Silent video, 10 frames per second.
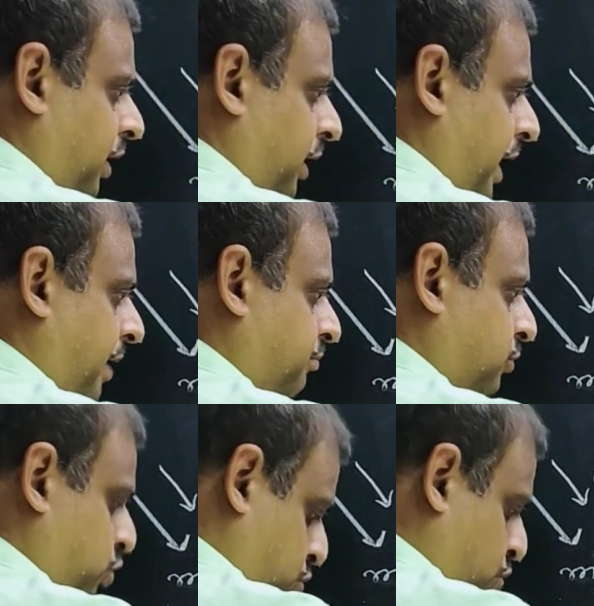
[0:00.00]

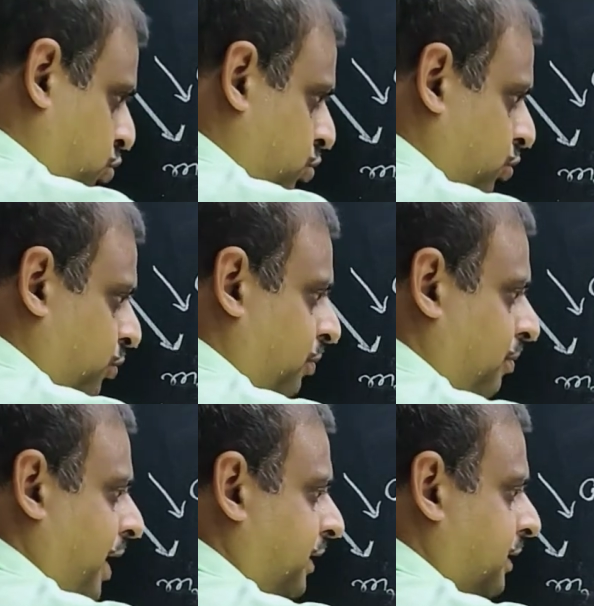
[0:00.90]
m2
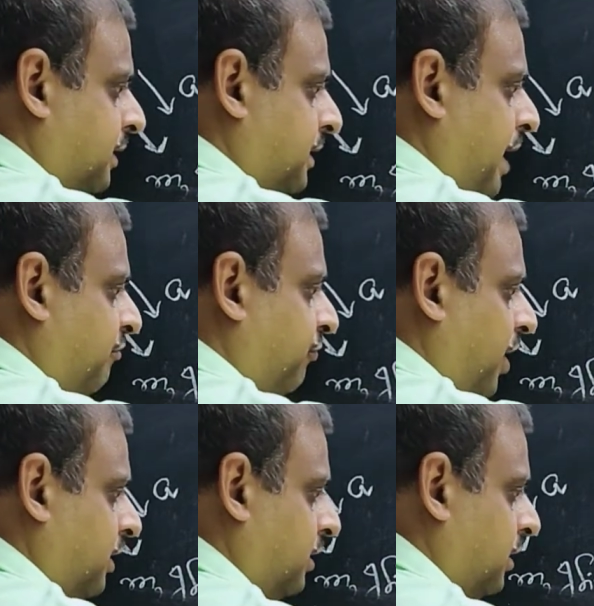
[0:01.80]
minus
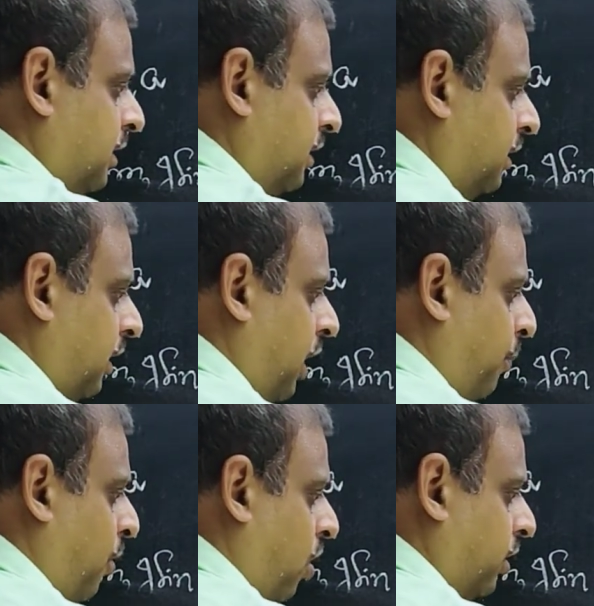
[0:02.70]
m1
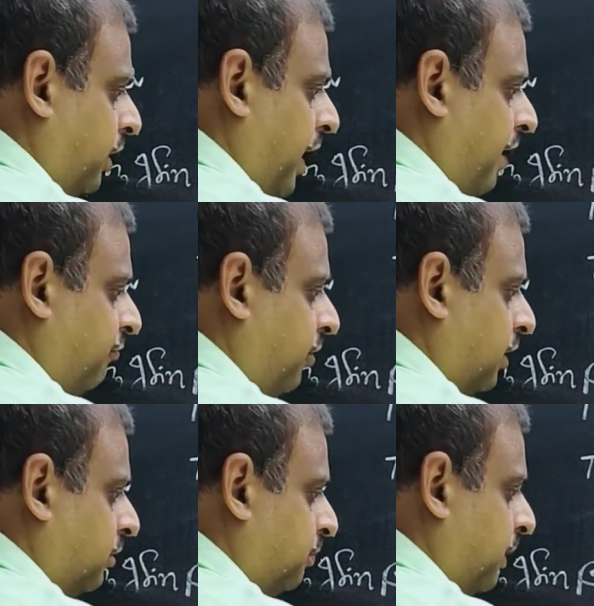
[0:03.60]
upon
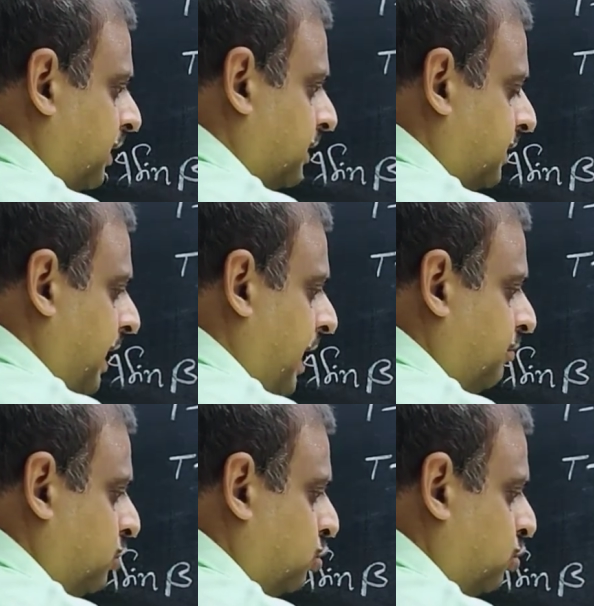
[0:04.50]
m1 plus
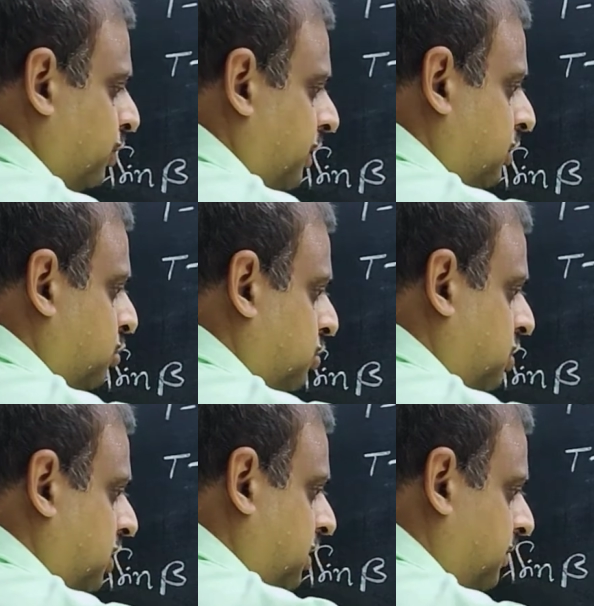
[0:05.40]
m2 into
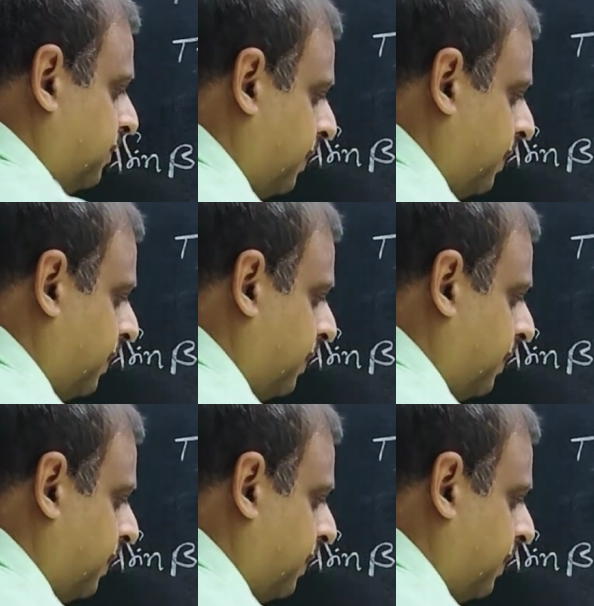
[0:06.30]
g,